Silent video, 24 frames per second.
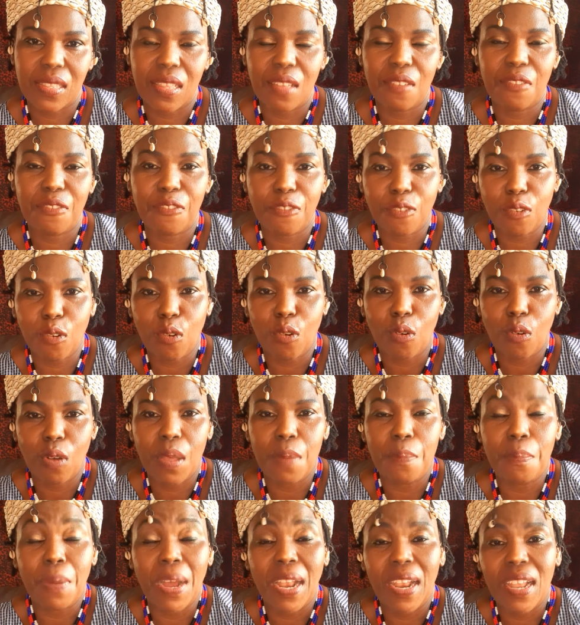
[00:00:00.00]
Therefore, a
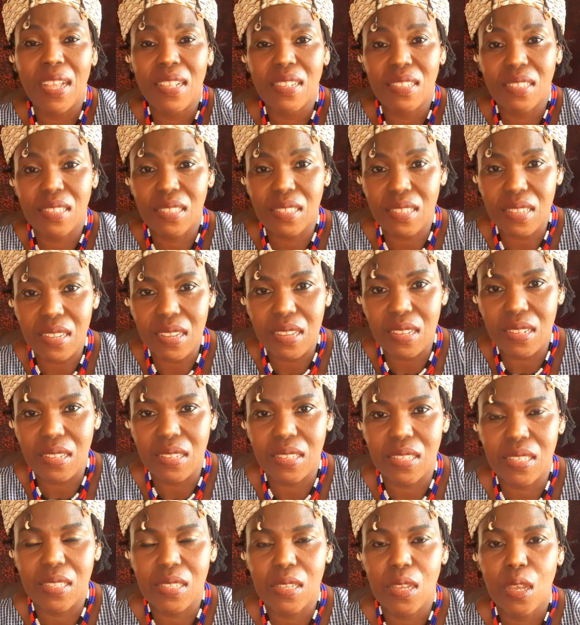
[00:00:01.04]
balance
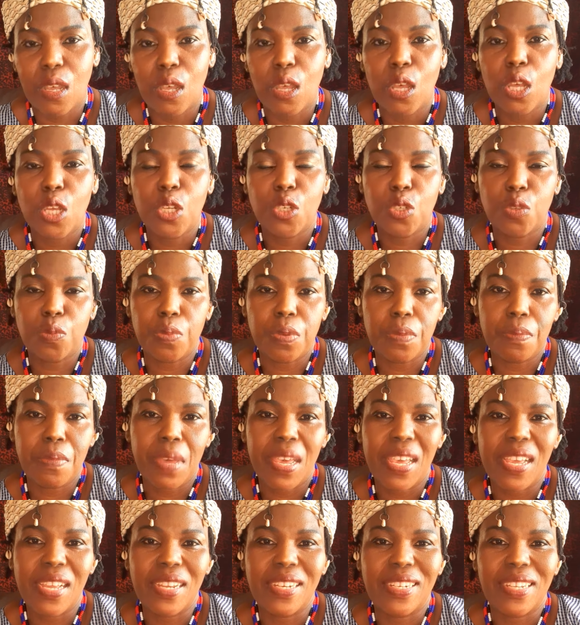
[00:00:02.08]
needs to be
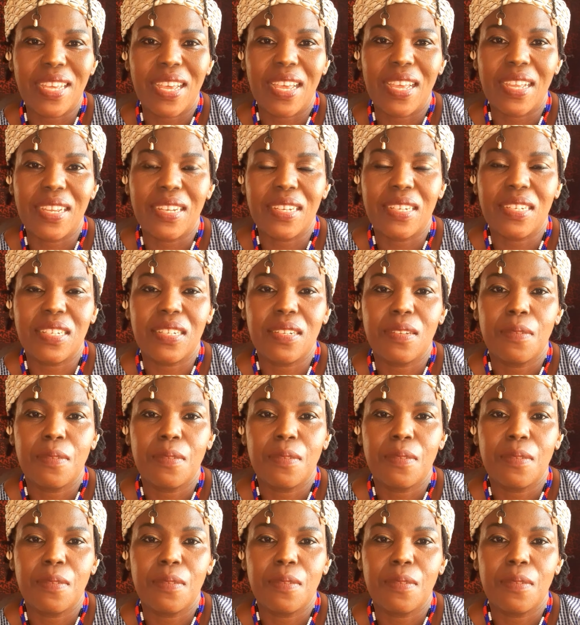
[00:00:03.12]
made. And